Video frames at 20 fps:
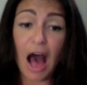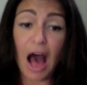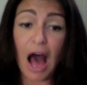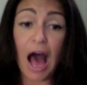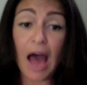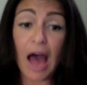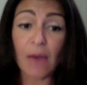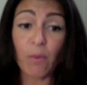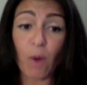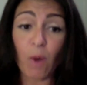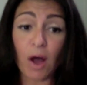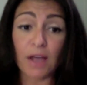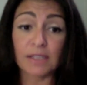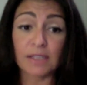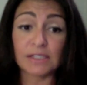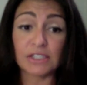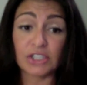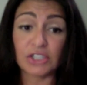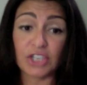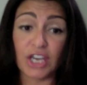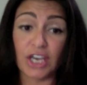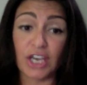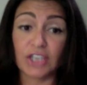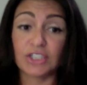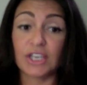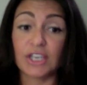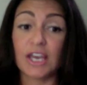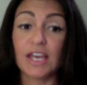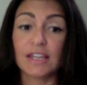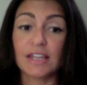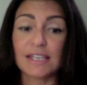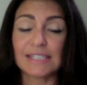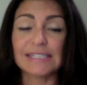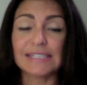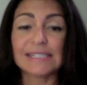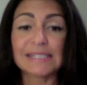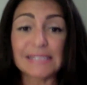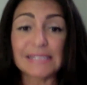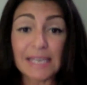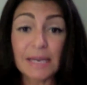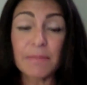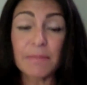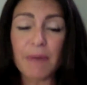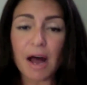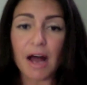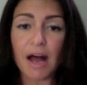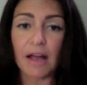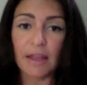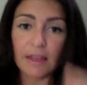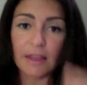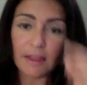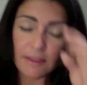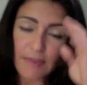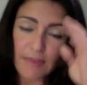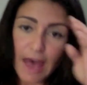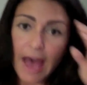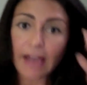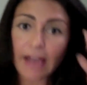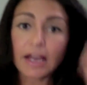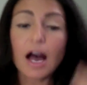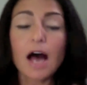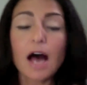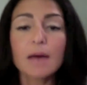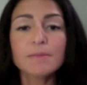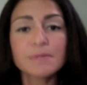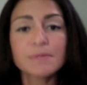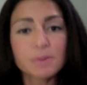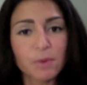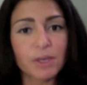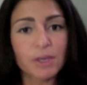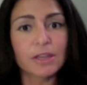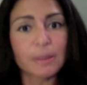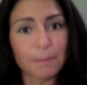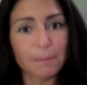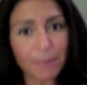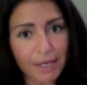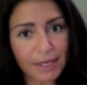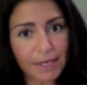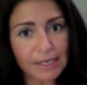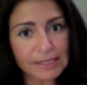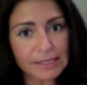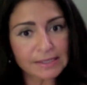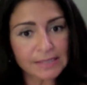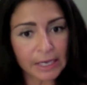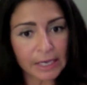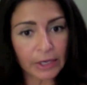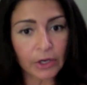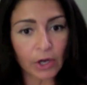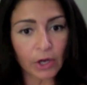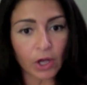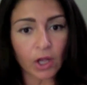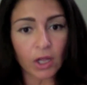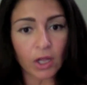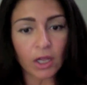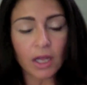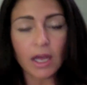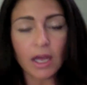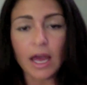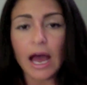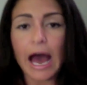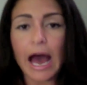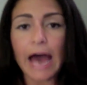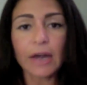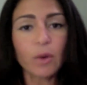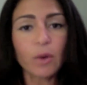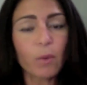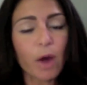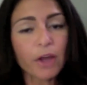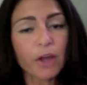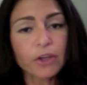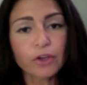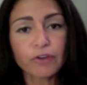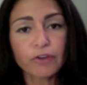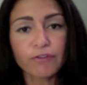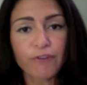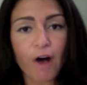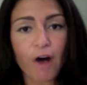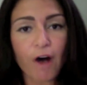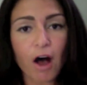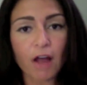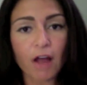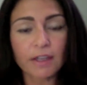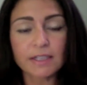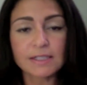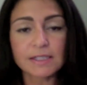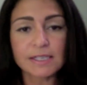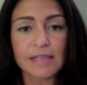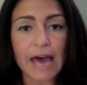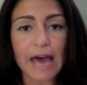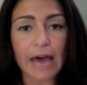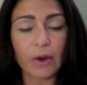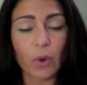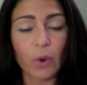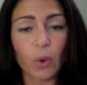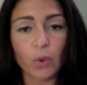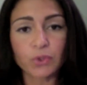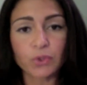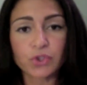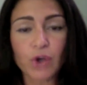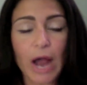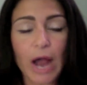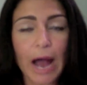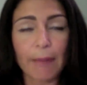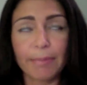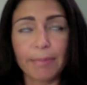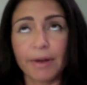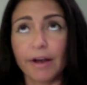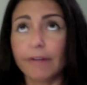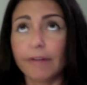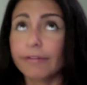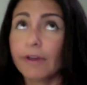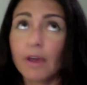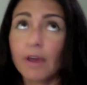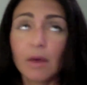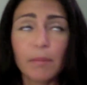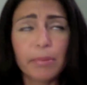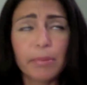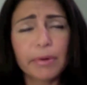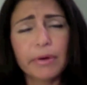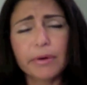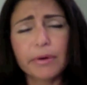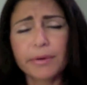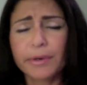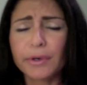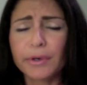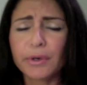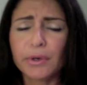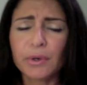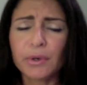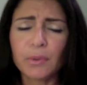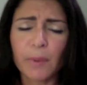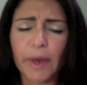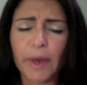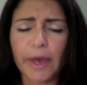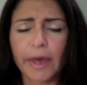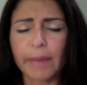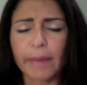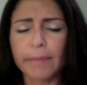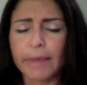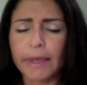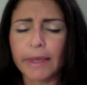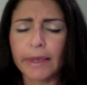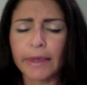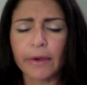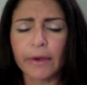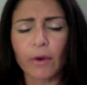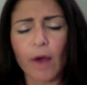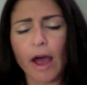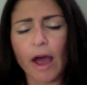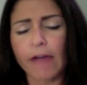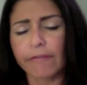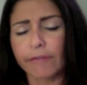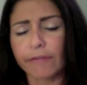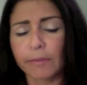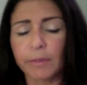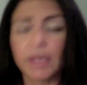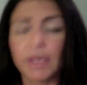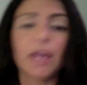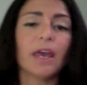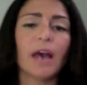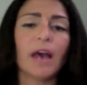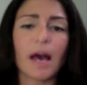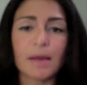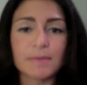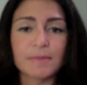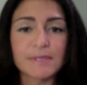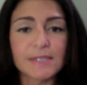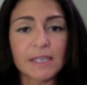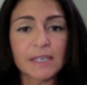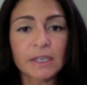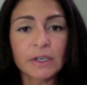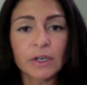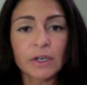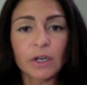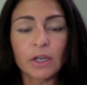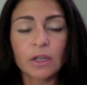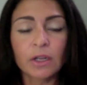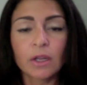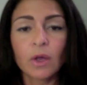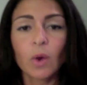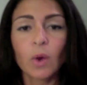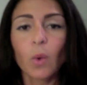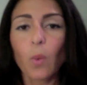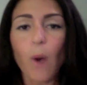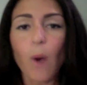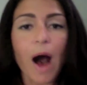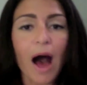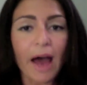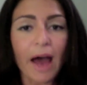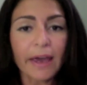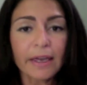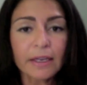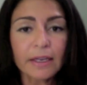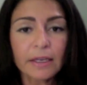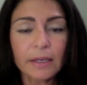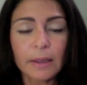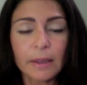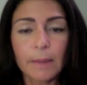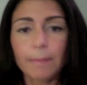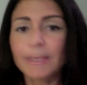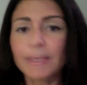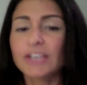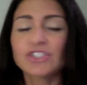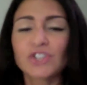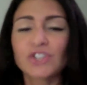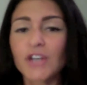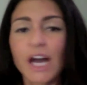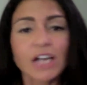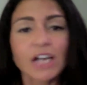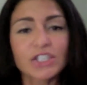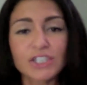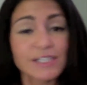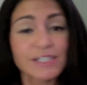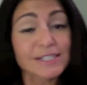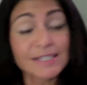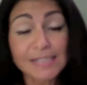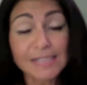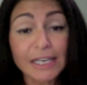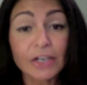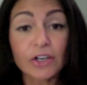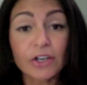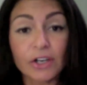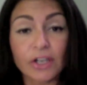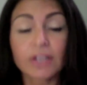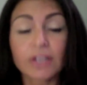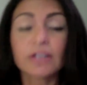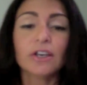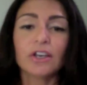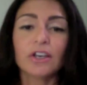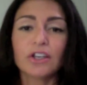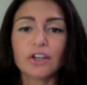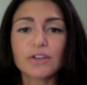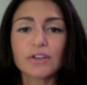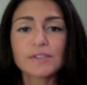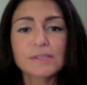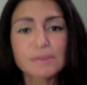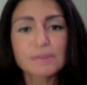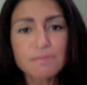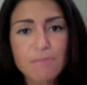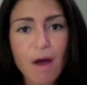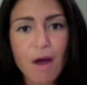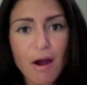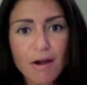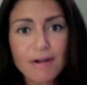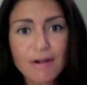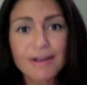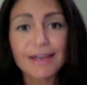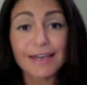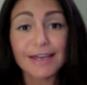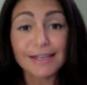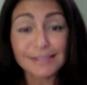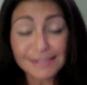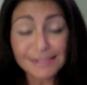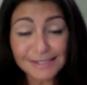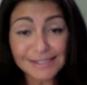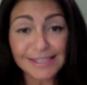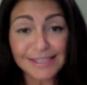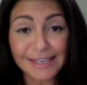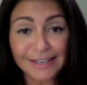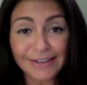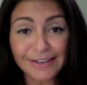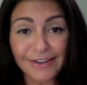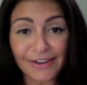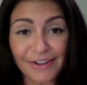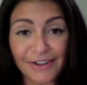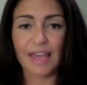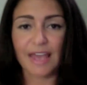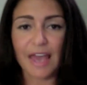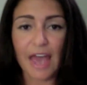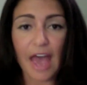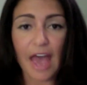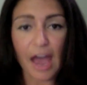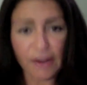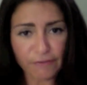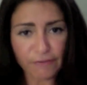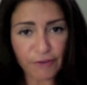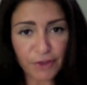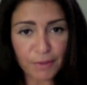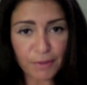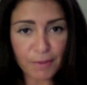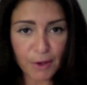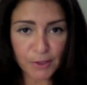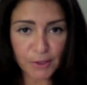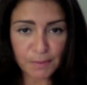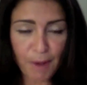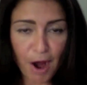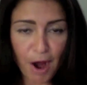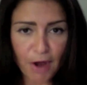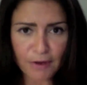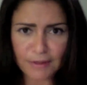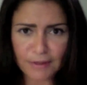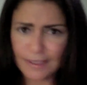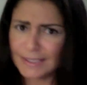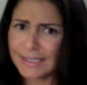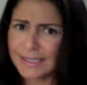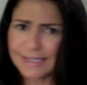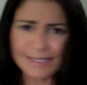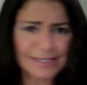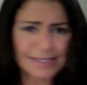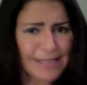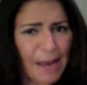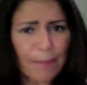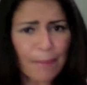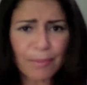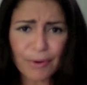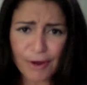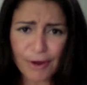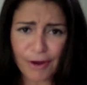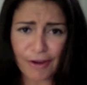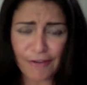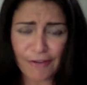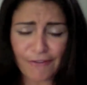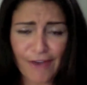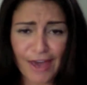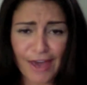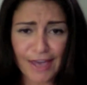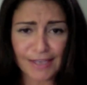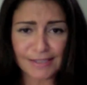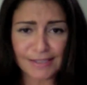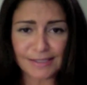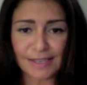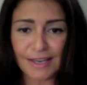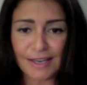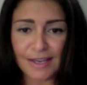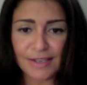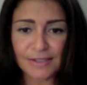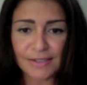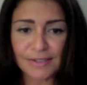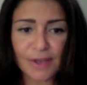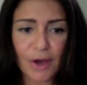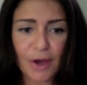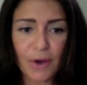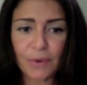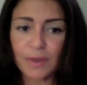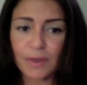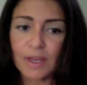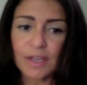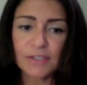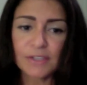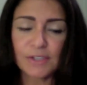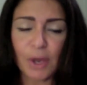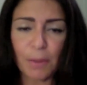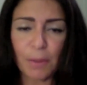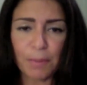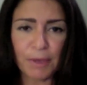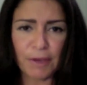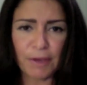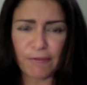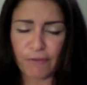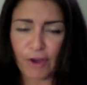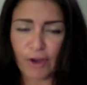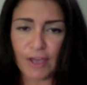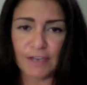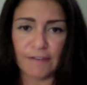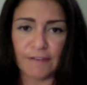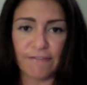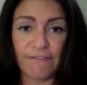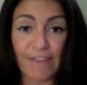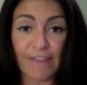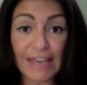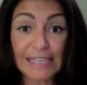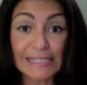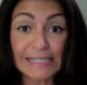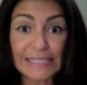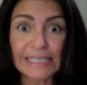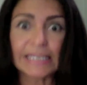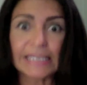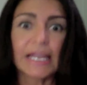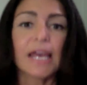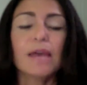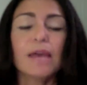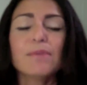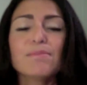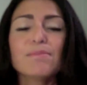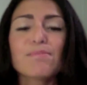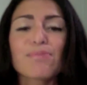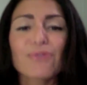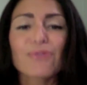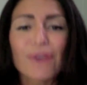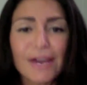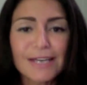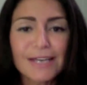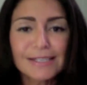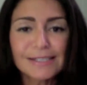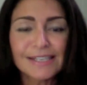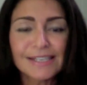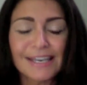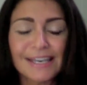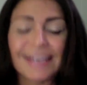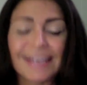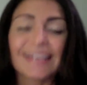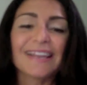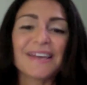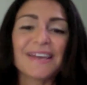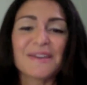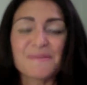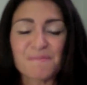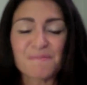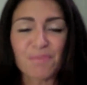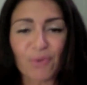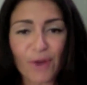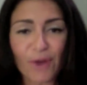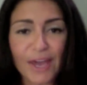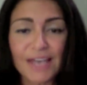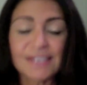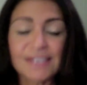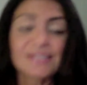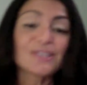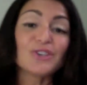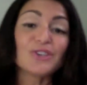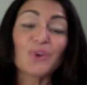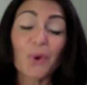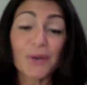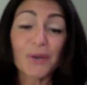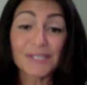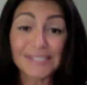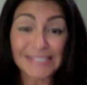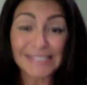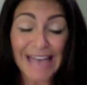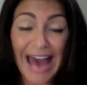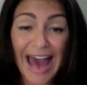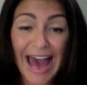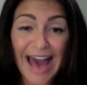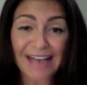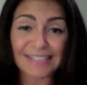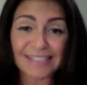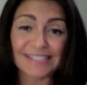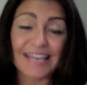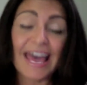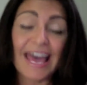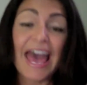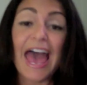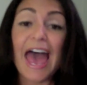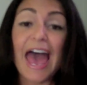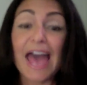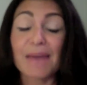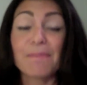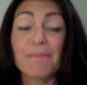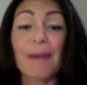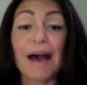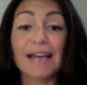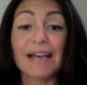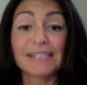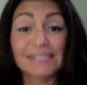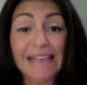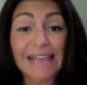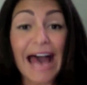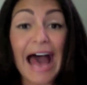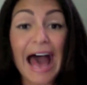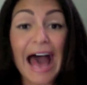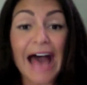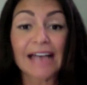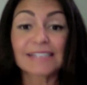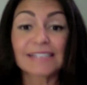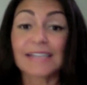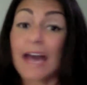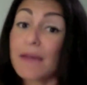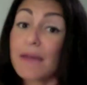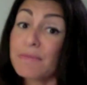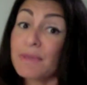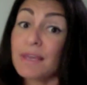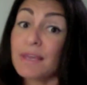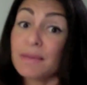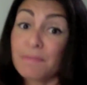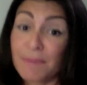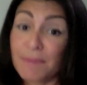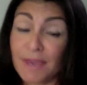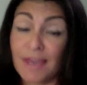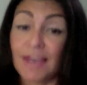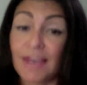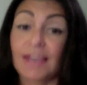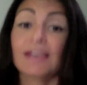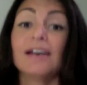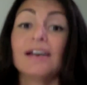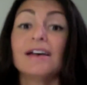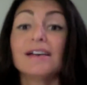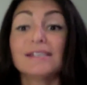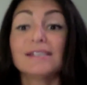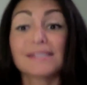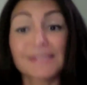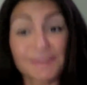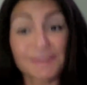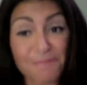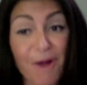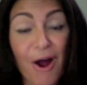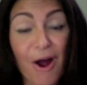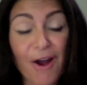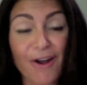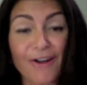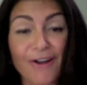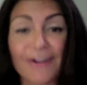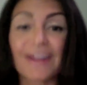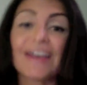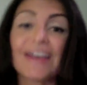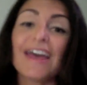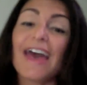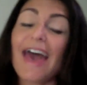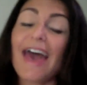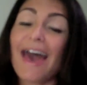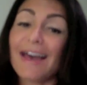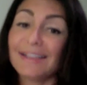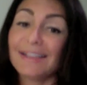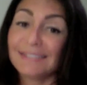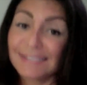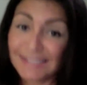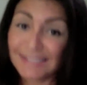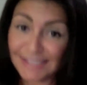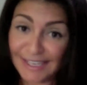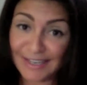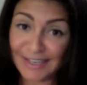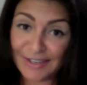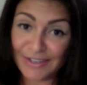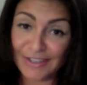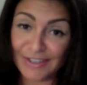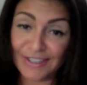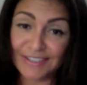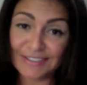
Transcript: I want to change the stigma that comes with being single. I don't want you to fall into that whole trap of boo-hoo, whammy, cry for me, I'm single. Why? Because you're not just single, you're smart and single. And for the most part, this is a temporary phase. So don't be afraid to face it, embrace it. Embrace your sass. And by sass, I mean being smart and single.